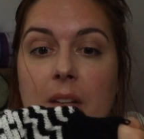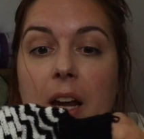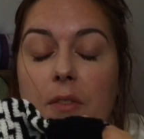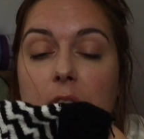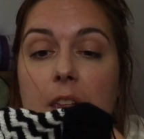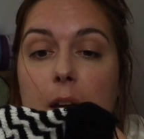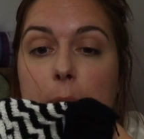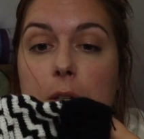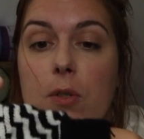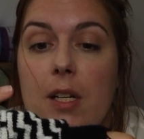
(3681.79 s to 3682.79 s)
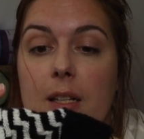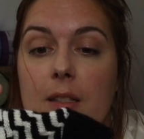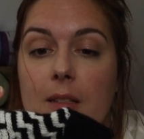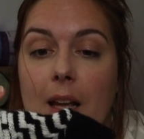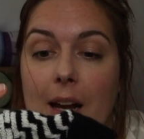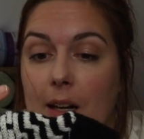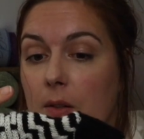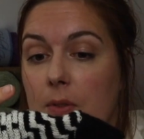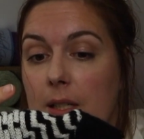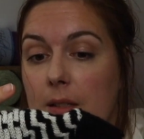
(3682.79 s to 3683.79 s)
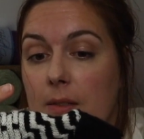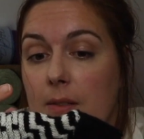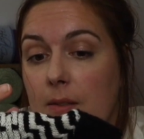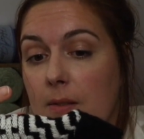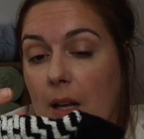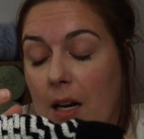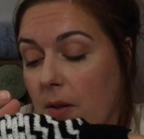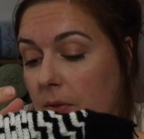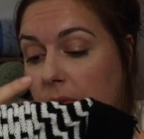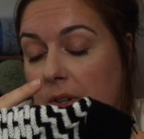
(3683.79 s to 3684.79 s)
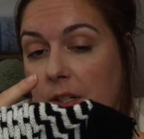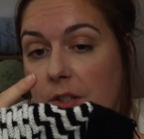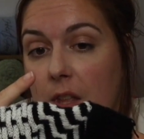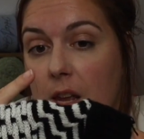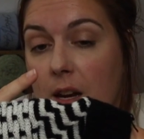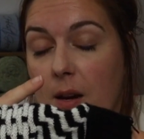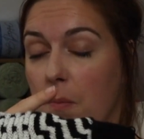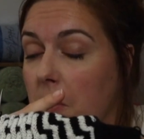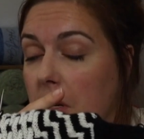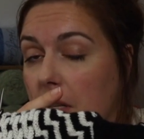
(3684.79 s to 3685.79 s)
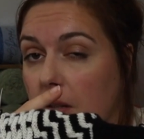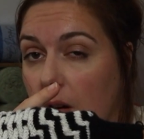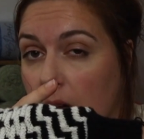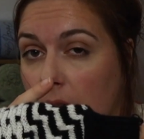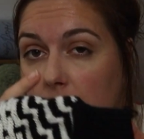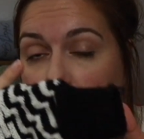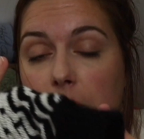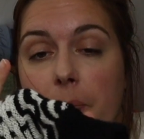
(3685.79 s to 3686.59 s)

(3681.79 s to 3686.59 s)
Every time I do that, I love it. I love the finished thing, but it's hard.